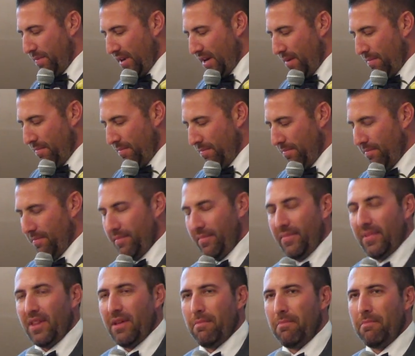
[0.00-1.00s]
but I'm
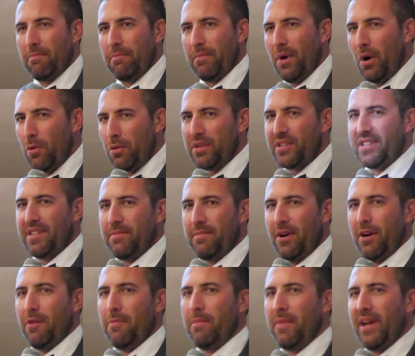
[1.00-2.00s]
the most
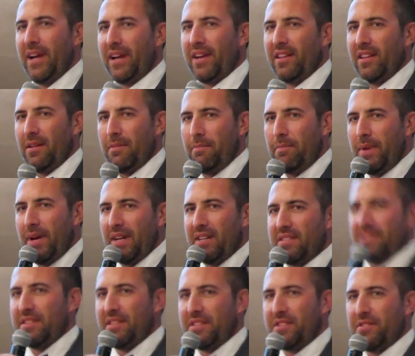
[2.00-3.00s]
about making the
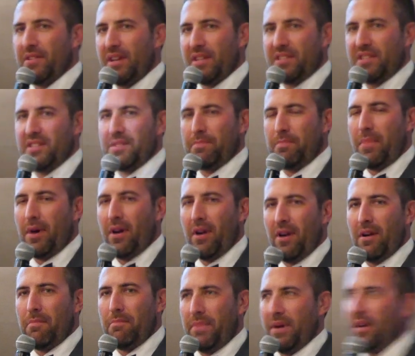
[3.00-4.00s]
best of Stretch's
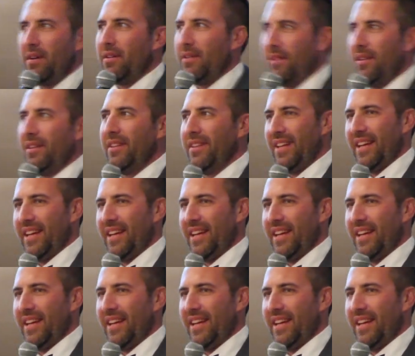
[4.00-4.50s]
bar bill.